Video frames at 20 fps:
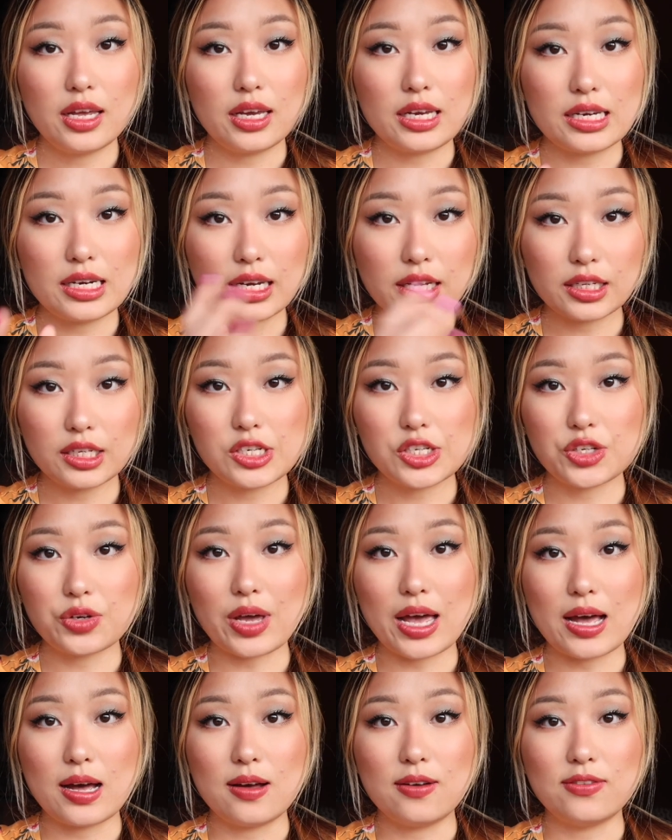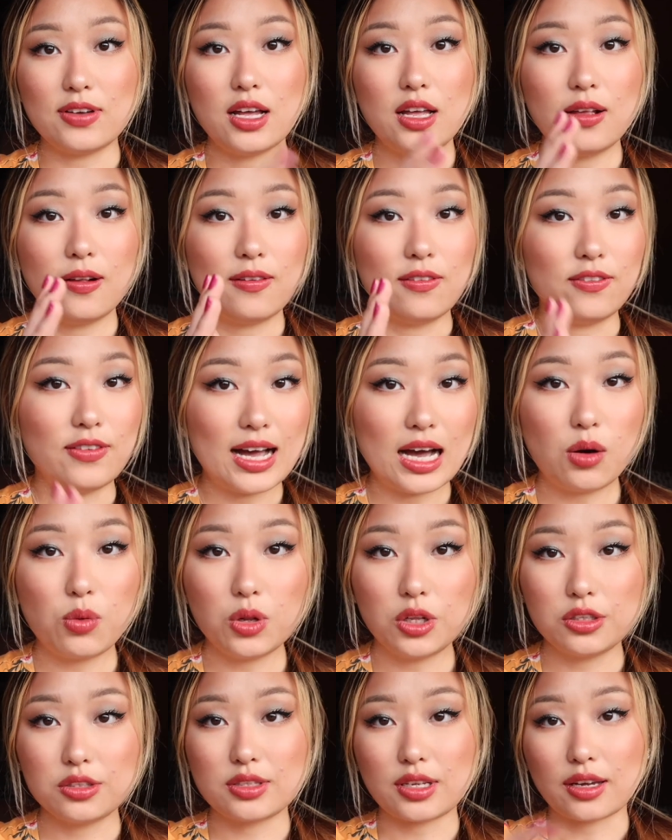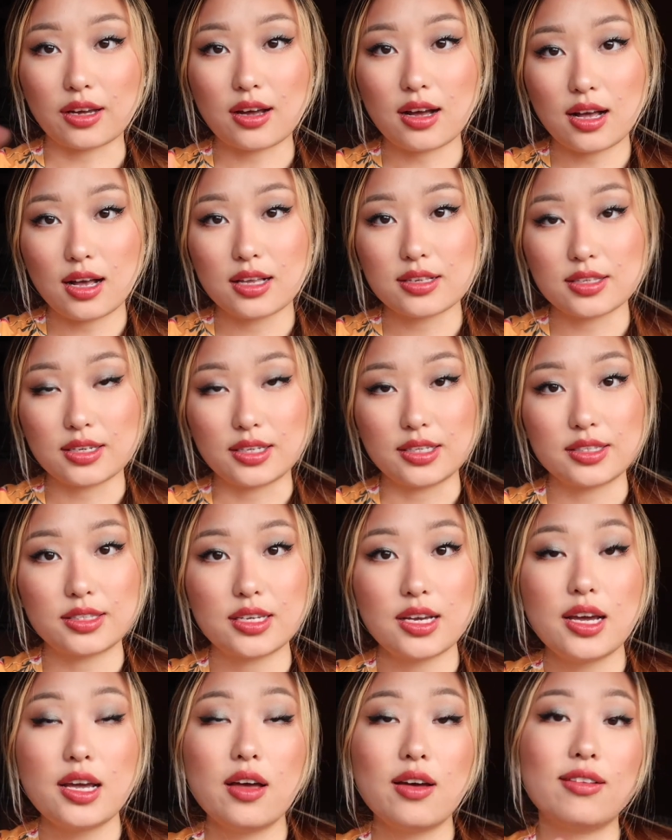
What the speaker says: In English, you have vowels and consonants.